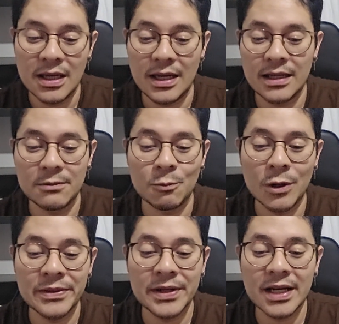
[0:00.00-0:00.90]
And
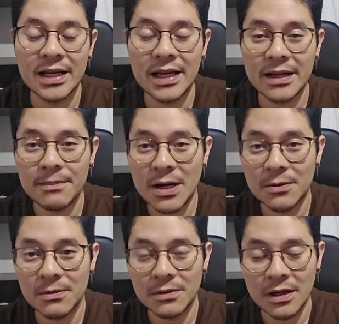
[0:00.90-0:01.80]
one thing I like
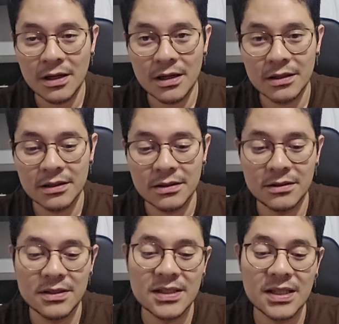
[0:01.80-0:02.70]
about
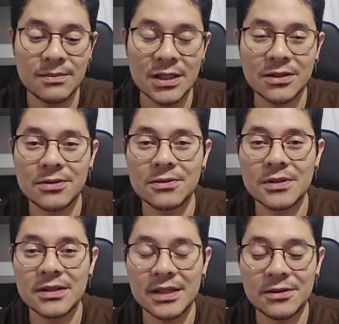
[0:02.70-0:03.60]
the Steam Deck 2
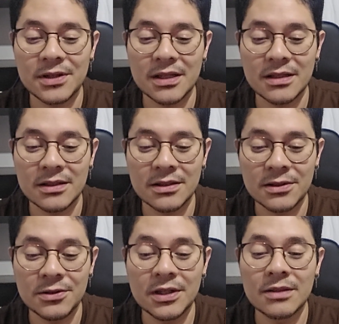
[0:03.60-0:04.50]
is that you
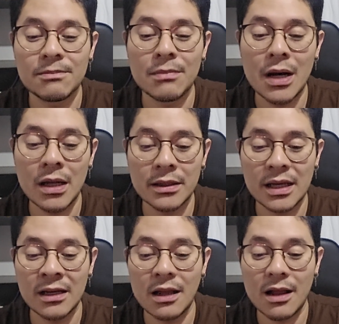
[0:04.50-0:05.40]
can mod
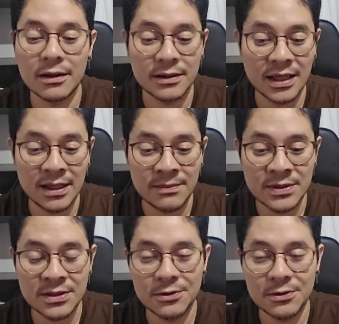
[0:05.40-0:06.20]
a lot of games.